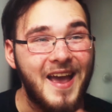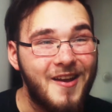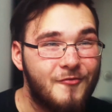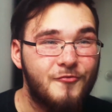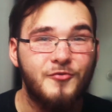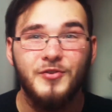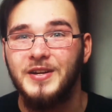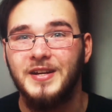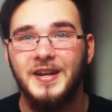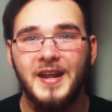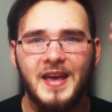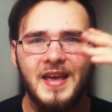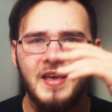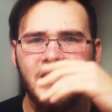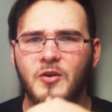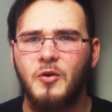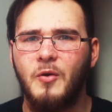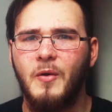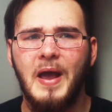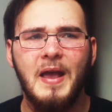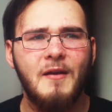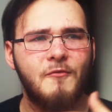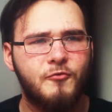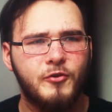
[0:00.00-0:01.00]
every day
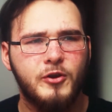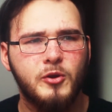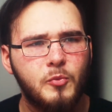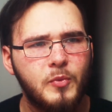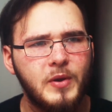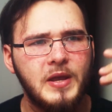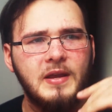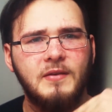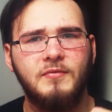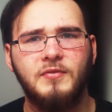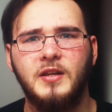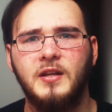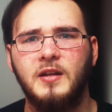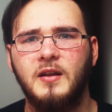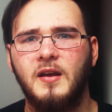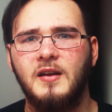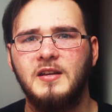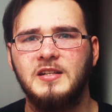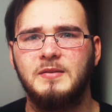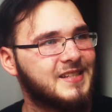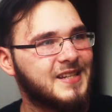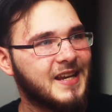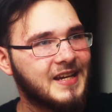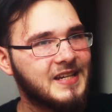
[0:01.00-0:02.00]
or every week for the
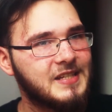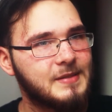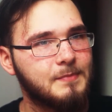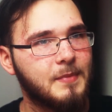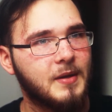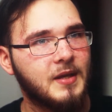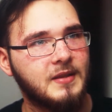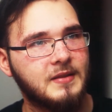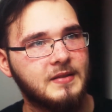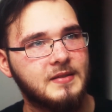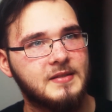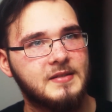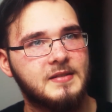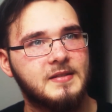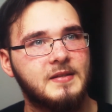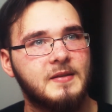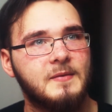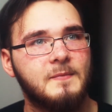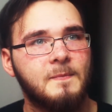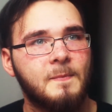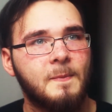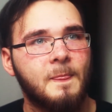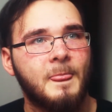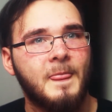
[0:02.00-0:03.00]
last 6 months.
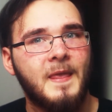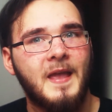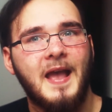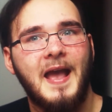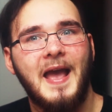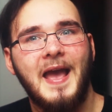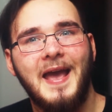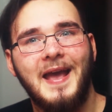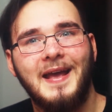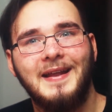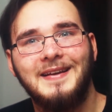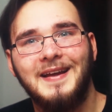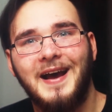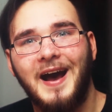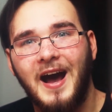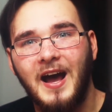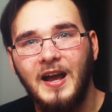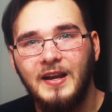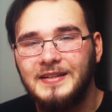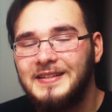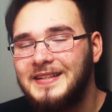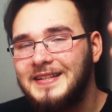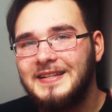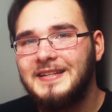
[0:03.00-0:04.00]
And
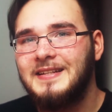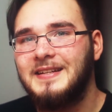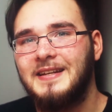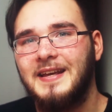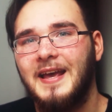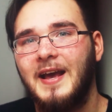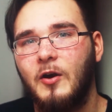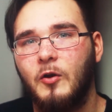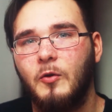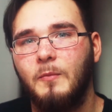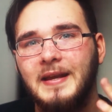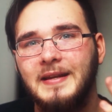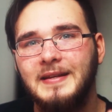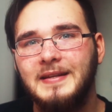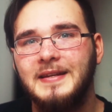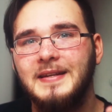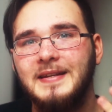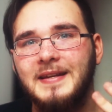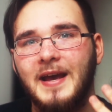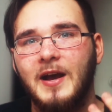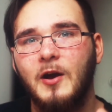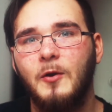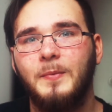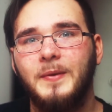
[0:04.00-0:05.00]
I need help. I
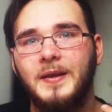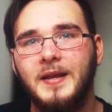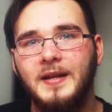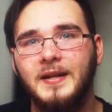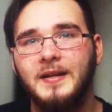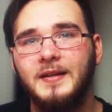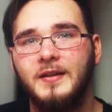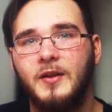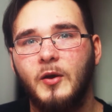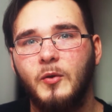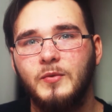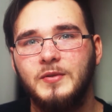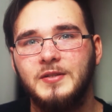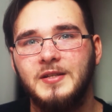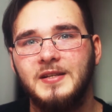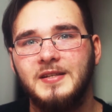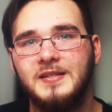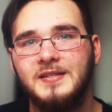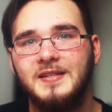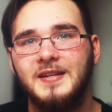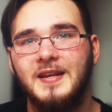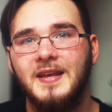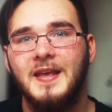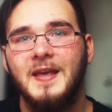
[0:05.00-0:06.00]
need help getting
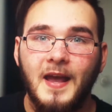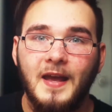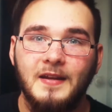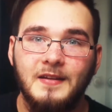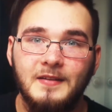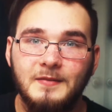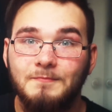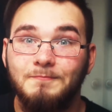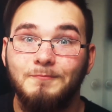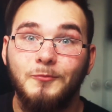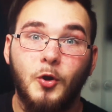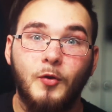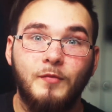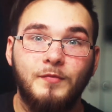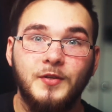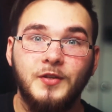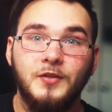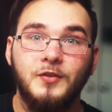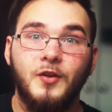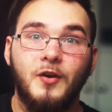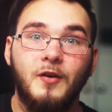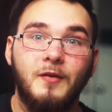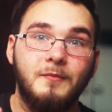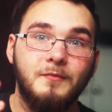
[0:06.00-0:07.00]
noticed, and more often
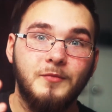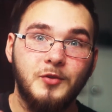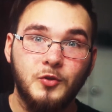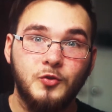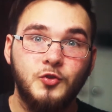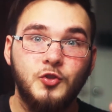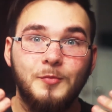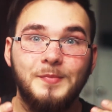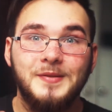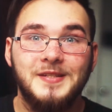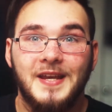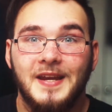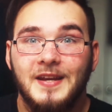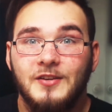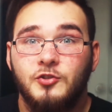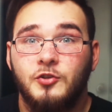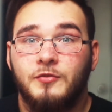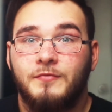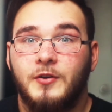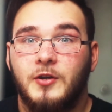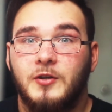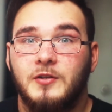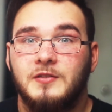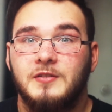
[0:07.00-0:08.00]
than not, YouTubers are
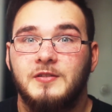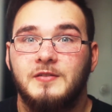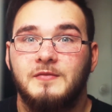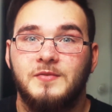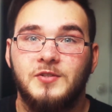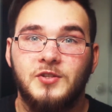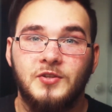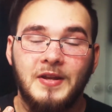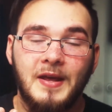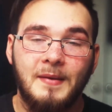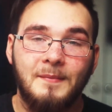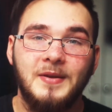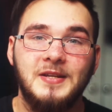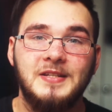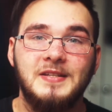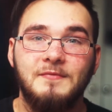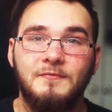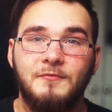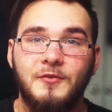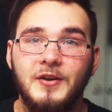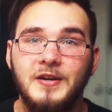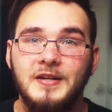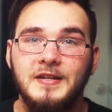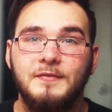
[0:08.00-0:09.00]
introverts. So that makes it
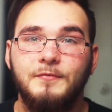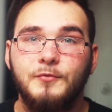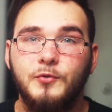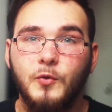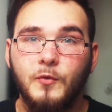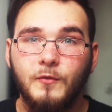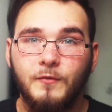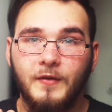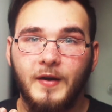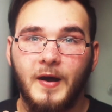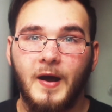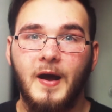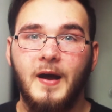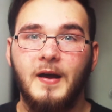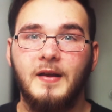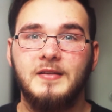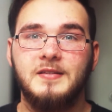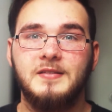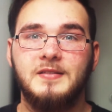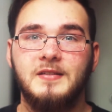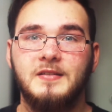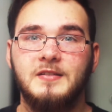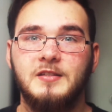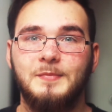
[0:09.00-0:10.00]
very difficult for
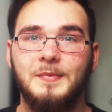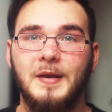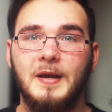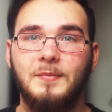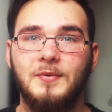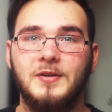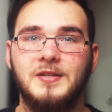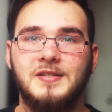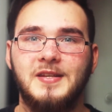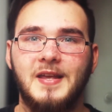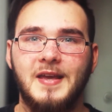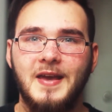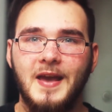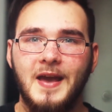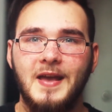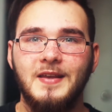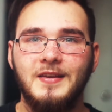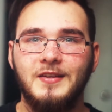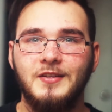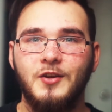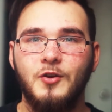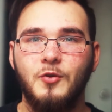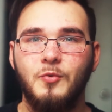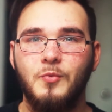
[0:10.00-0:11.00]
us to be able to say, hey,
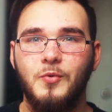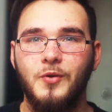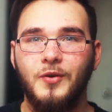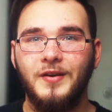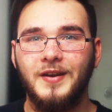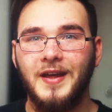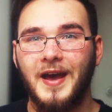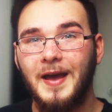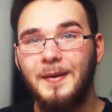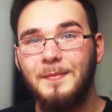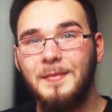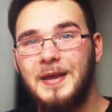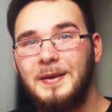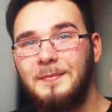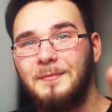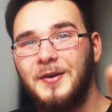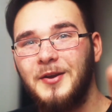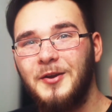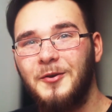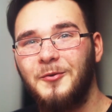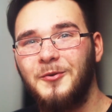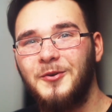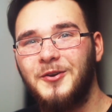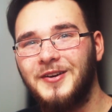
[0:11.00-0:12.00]
you know what? I make my
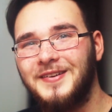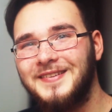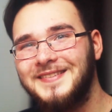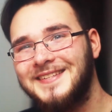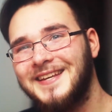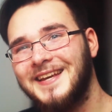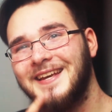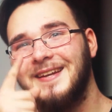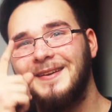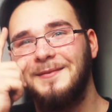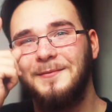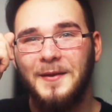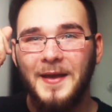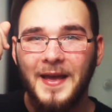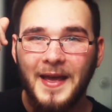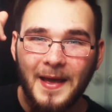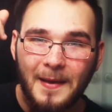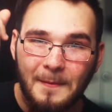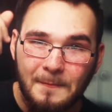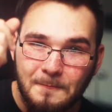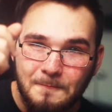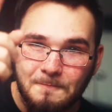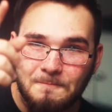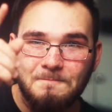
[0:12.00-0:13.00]
own content,
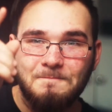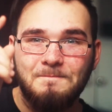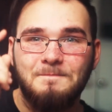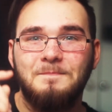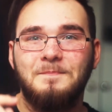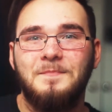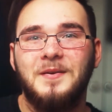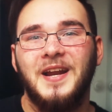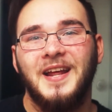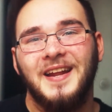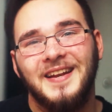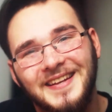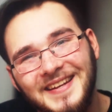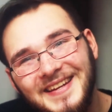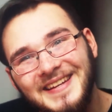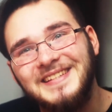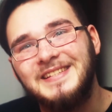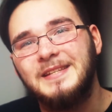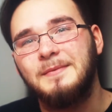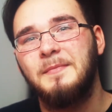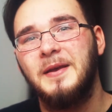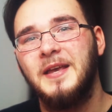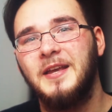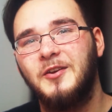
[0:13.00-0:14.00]
but I need
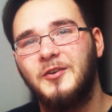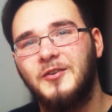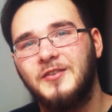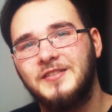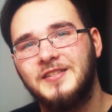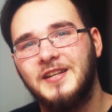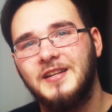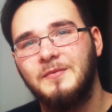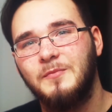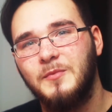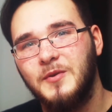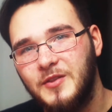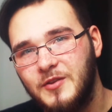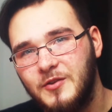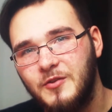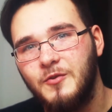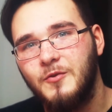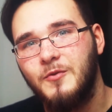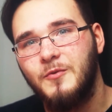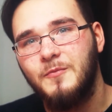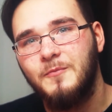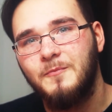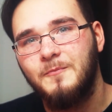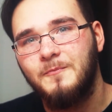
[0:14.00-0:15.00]
to make content with you.